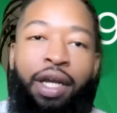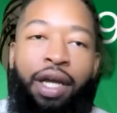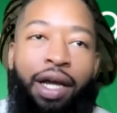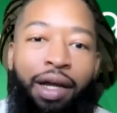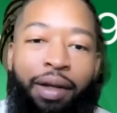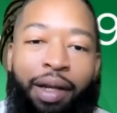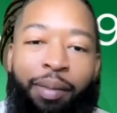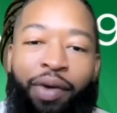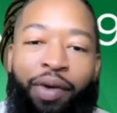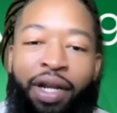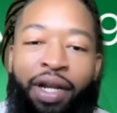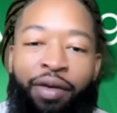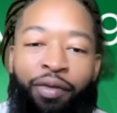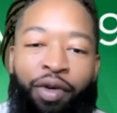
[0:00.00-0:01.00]
and
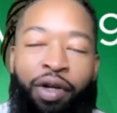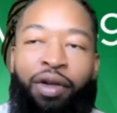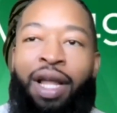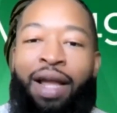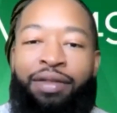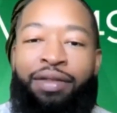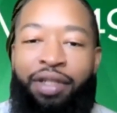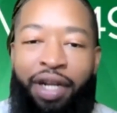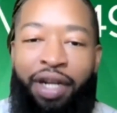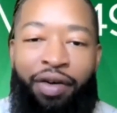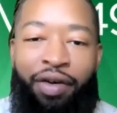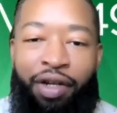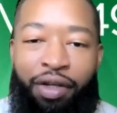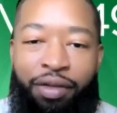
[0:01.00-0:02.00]
bringing in real life
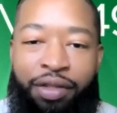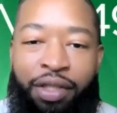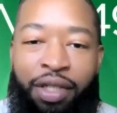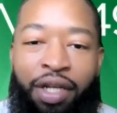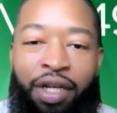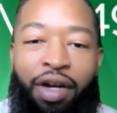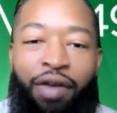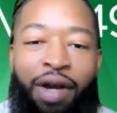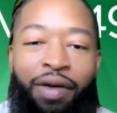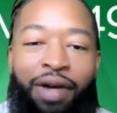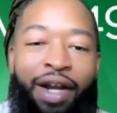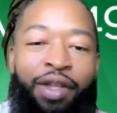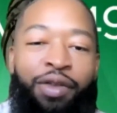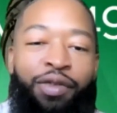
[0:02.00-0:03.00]
scenarios around
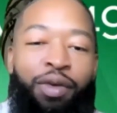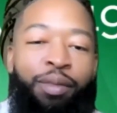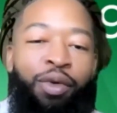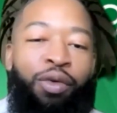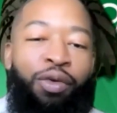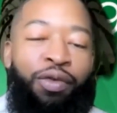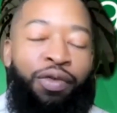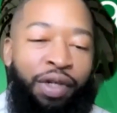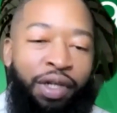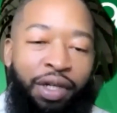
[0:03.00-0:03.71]
how do you remove